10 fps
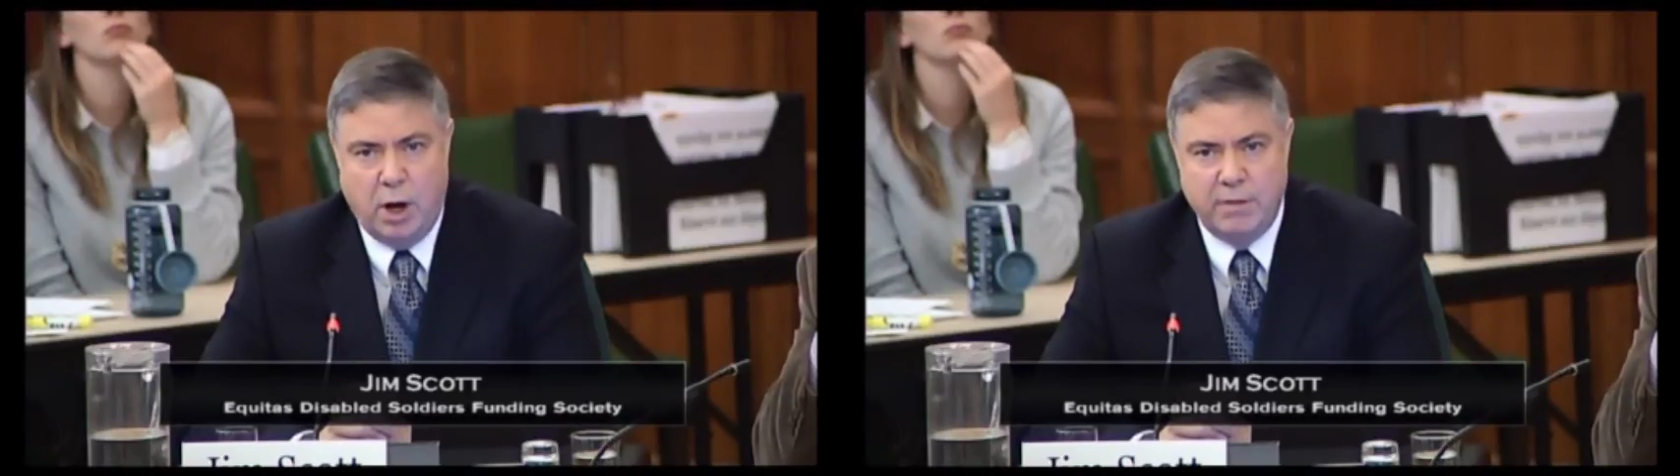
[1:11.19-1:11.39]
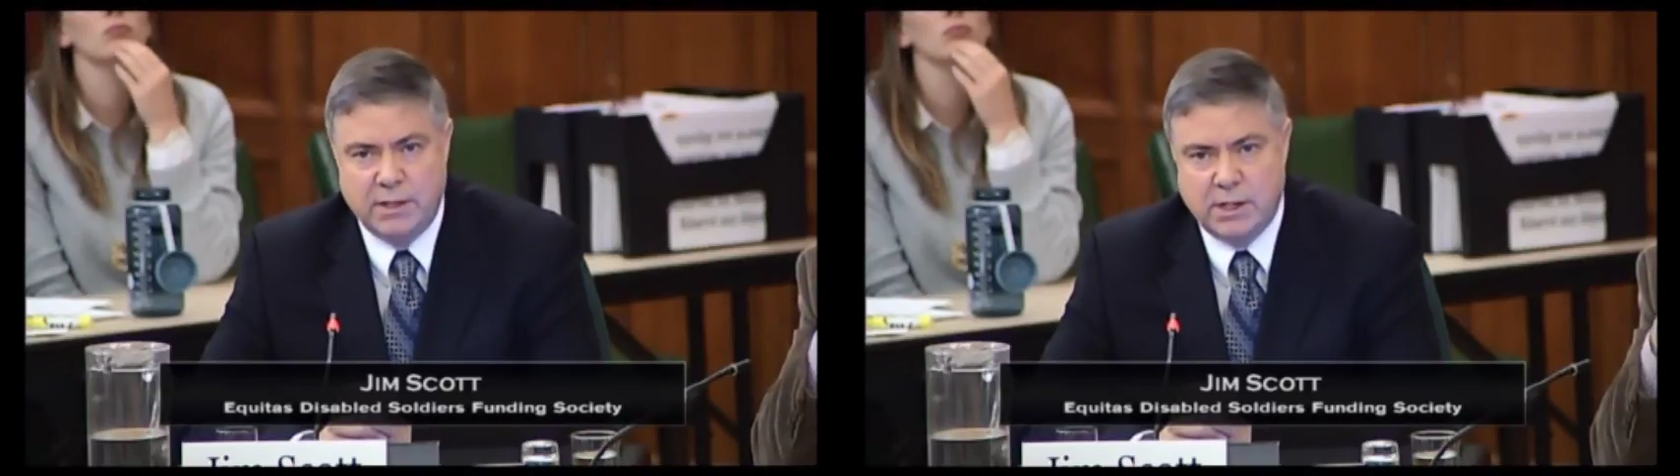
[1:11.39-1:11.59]

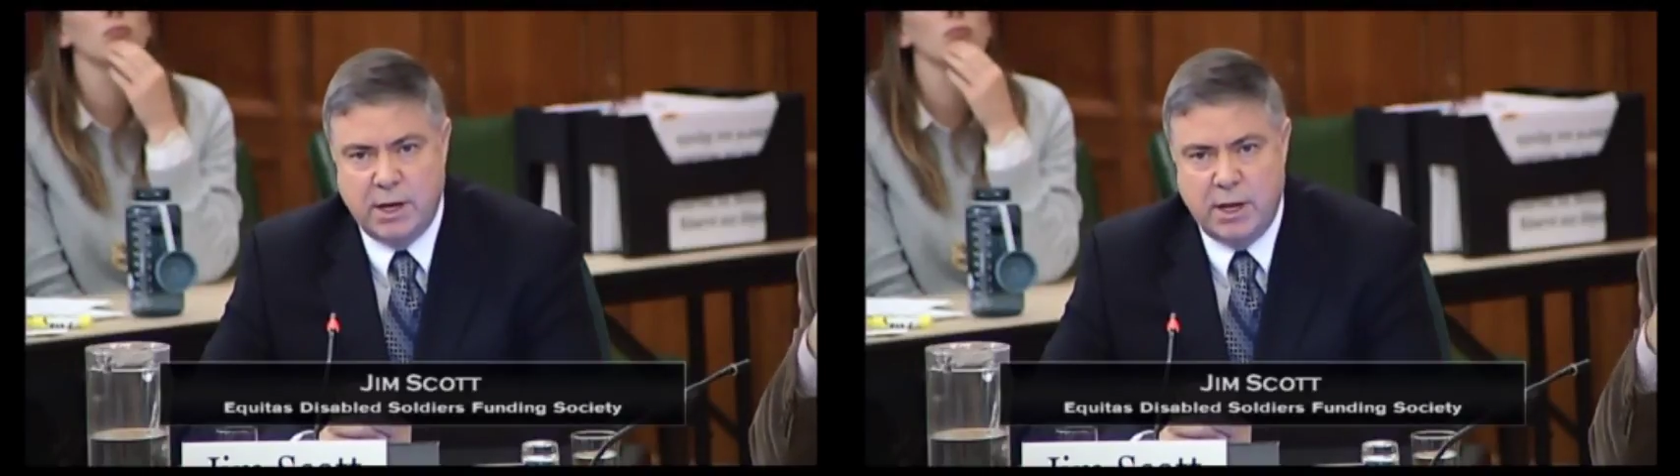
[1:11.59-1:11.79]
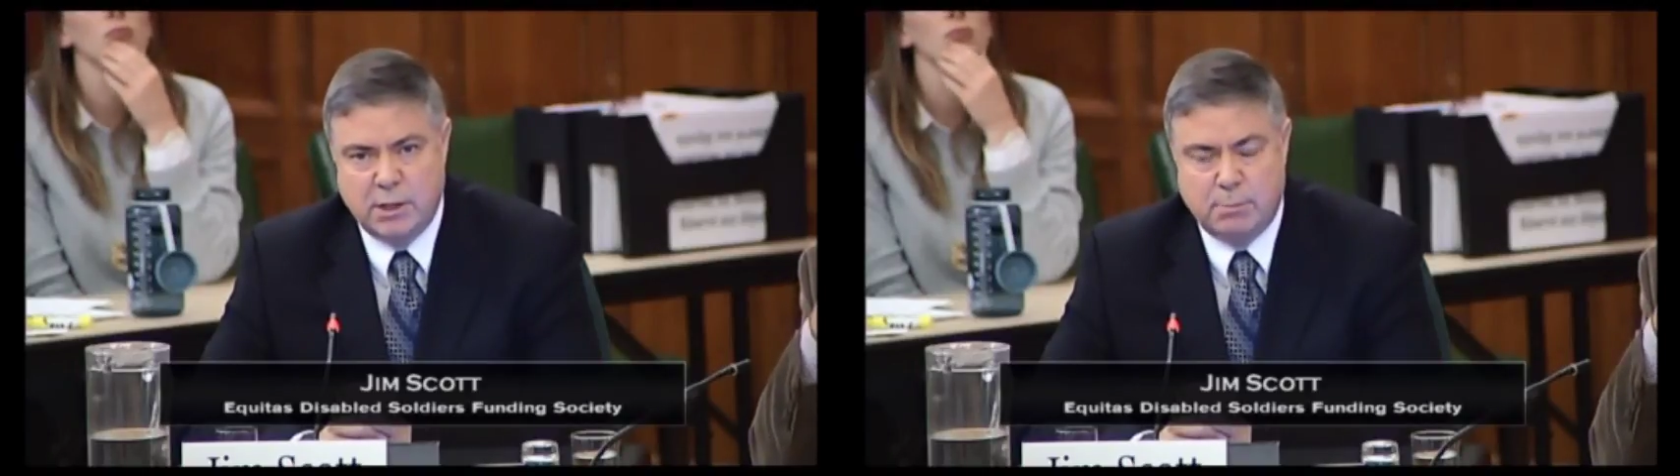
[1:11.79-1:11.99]
on this
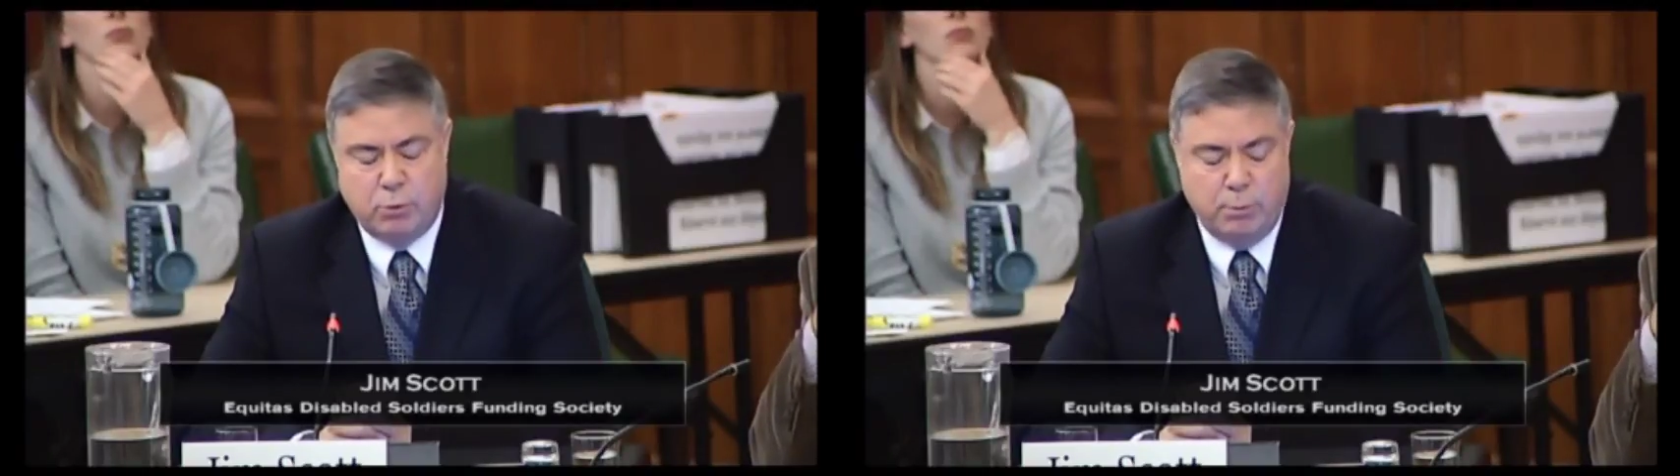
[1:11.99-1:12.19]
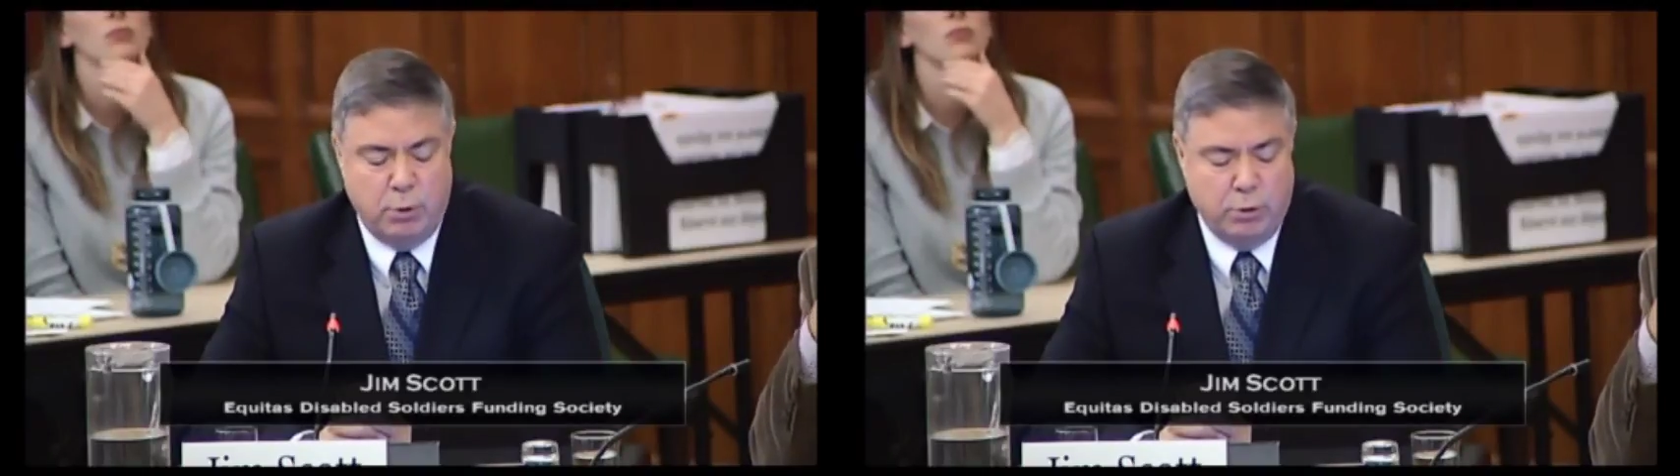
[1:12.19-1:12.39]
case
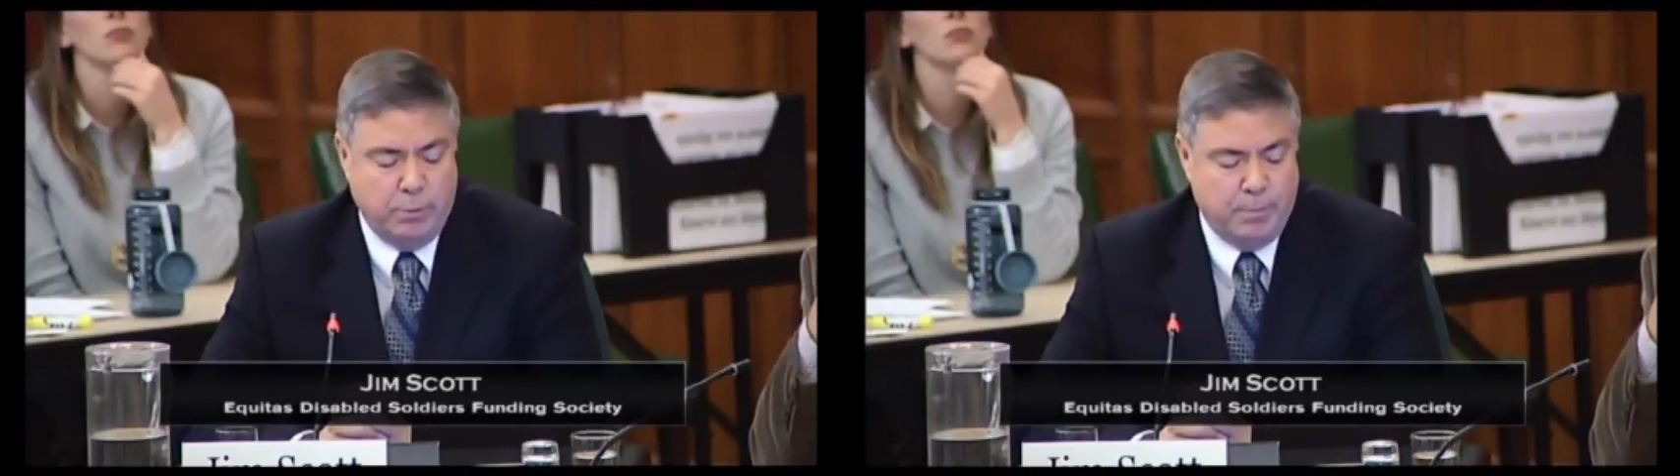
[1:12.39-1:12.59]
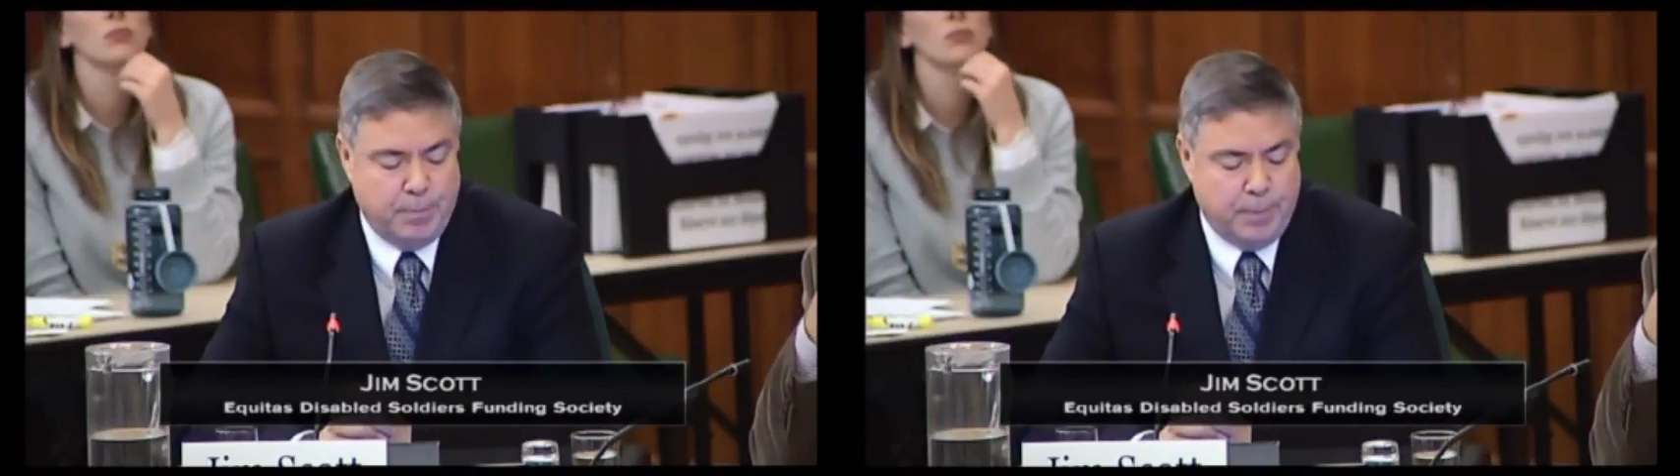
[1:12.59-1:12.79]
pro bono.